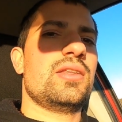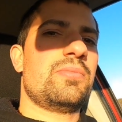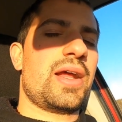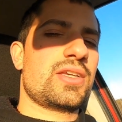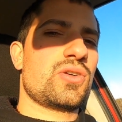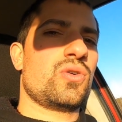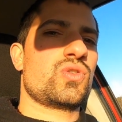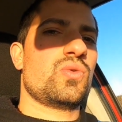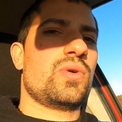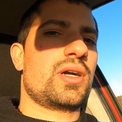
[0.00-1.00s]
The brakes
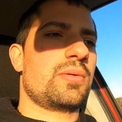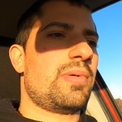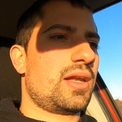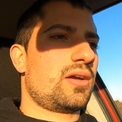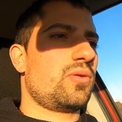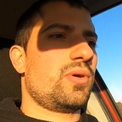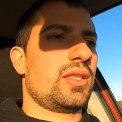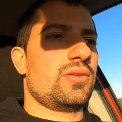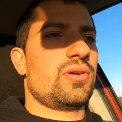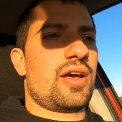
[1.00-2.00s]
also work better
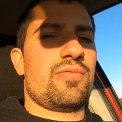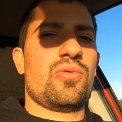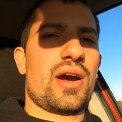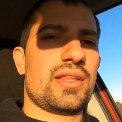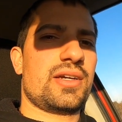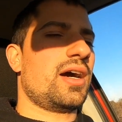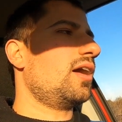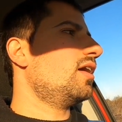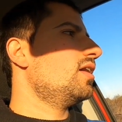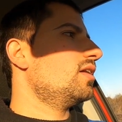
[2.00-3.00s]
when you have wide
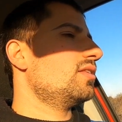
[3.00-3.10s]
car.